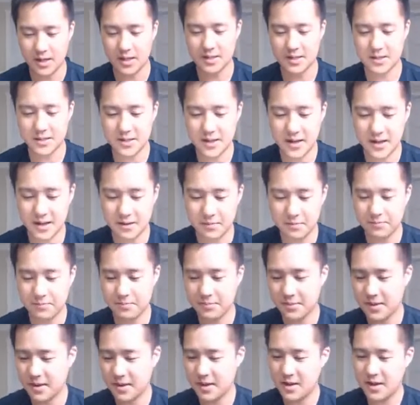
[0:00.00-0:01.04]
to get it
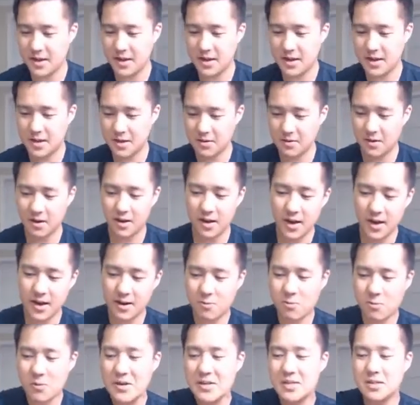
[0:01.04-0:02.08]
at a
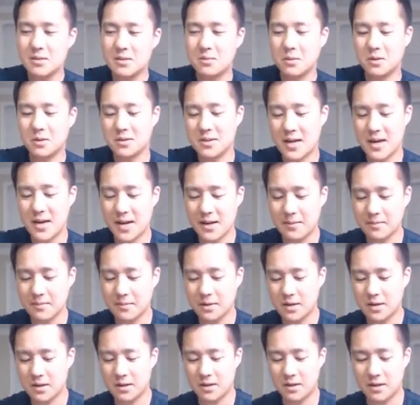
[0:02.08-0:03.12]
reasonable time
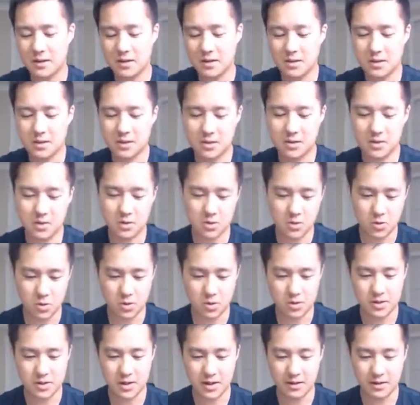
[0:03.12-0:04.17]

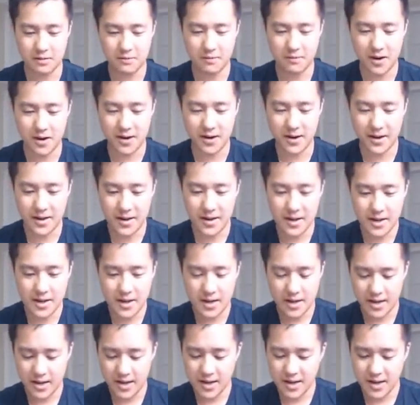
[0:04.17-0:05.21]
towards uh, Friday.
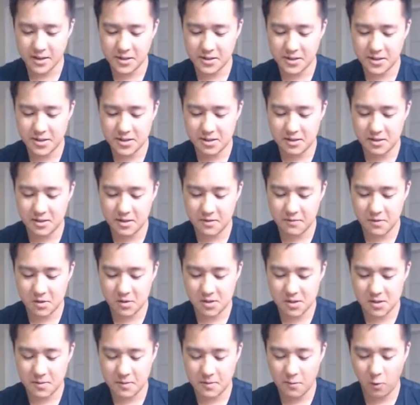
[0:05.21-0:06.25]
And actually, this is the first
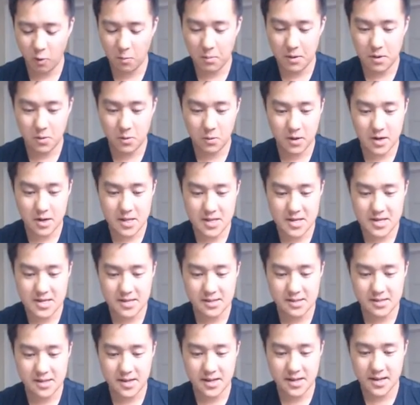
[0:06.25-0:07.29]
time I've opened one of these,
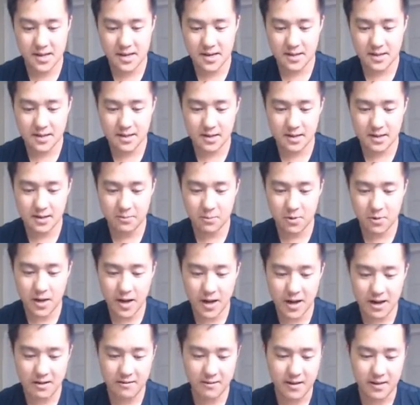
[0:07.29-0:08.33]
and um, we
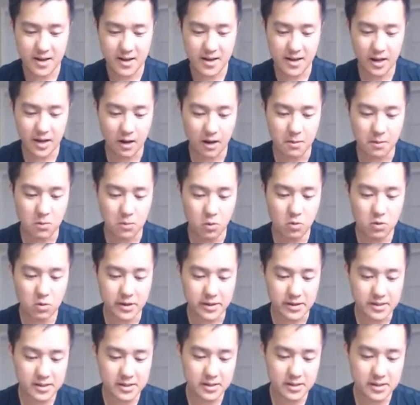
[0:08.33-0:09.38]
have a
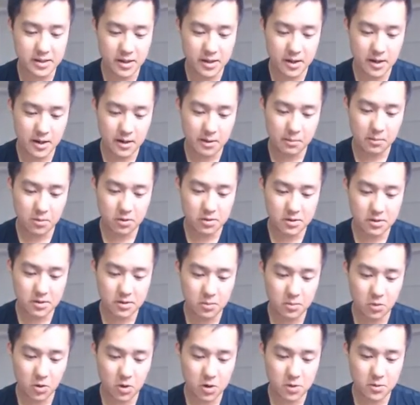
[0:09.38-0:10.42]
Amoonguss. Bursting
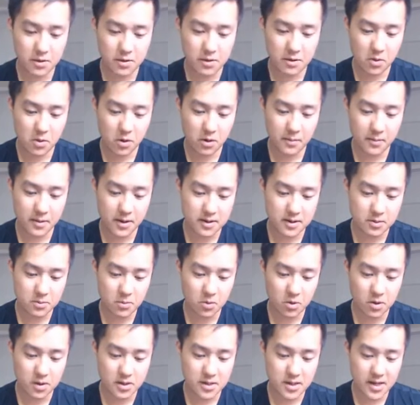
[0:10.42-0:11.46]
Spores, maybe Pokemon
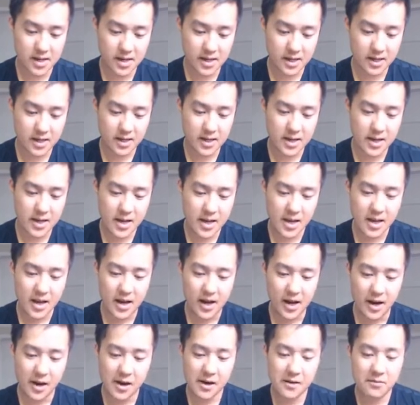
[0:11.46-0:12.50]
Spore Attack.
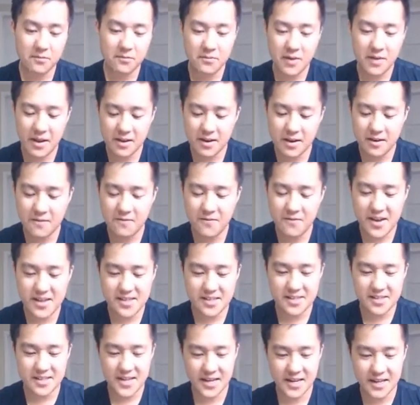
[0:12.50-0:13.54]
I did face a
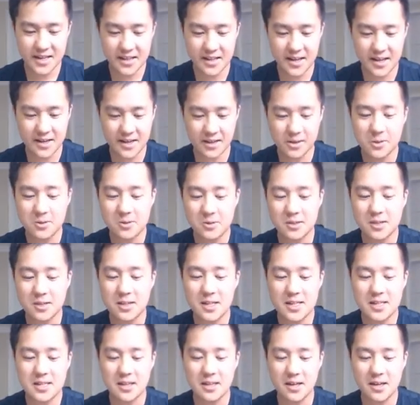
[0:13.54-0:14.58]
deck that used
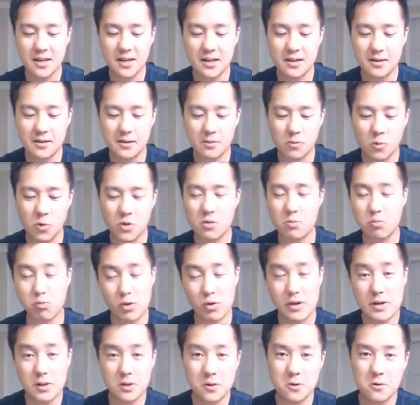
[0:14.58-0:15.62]
this in with
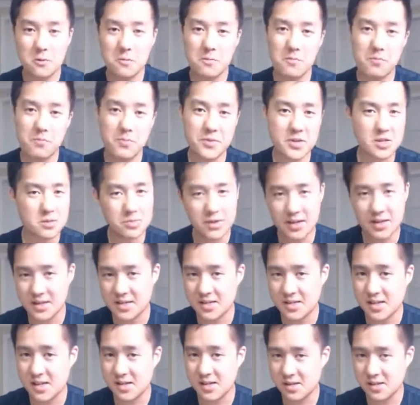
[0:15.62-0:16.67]
Breloom, just because
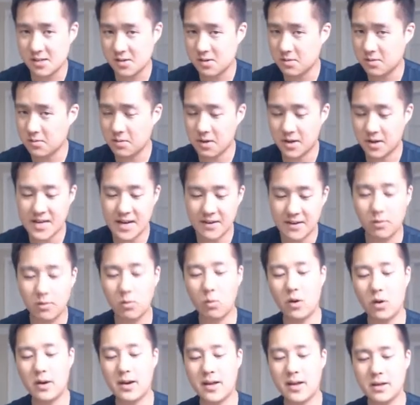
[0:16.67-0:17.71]
his attack for
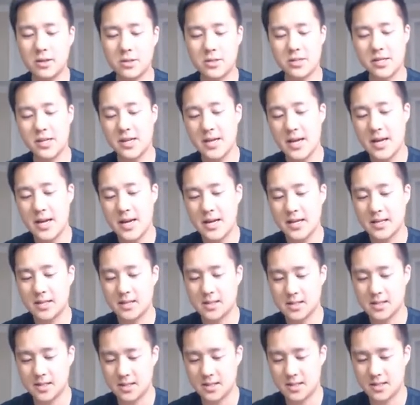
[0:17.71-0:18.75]
one energy
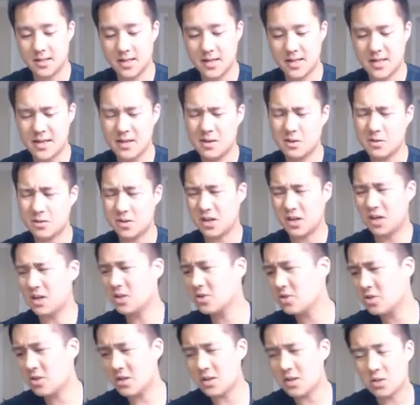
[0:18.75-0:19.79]
does, I think it was
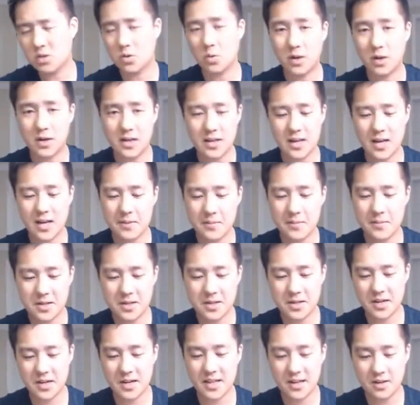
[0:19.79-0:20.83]
120 damage,
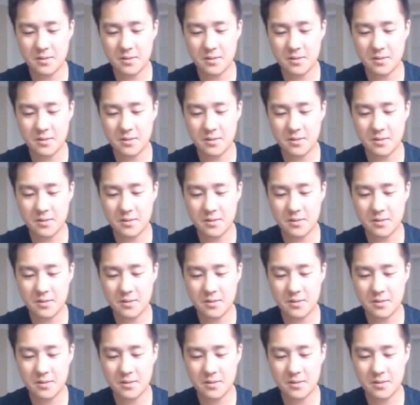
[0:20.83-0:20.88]
and then you